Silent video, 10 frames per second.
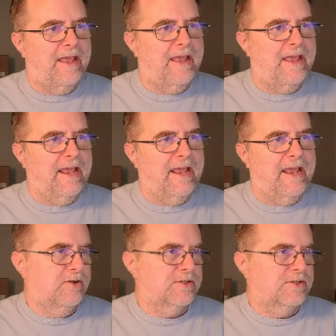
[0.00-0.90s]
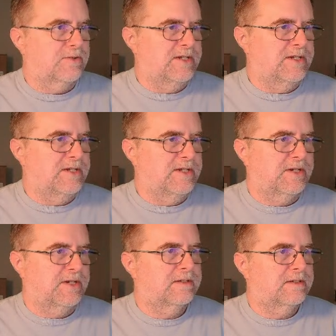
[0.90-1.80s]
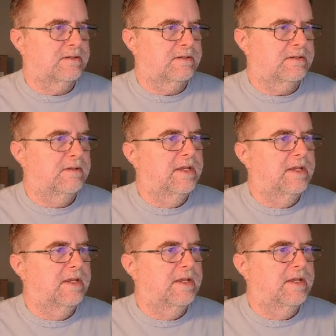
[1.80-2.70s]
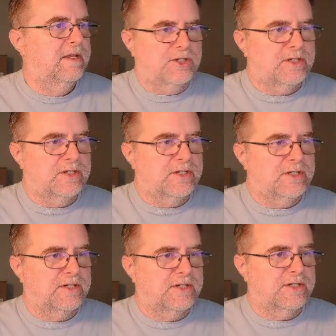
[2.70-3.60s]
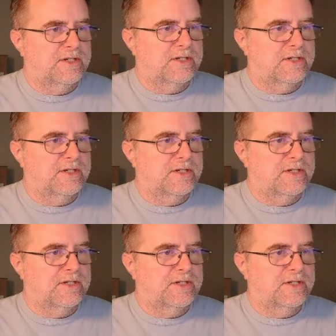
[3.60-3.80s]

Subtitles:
situations. It's a particular map,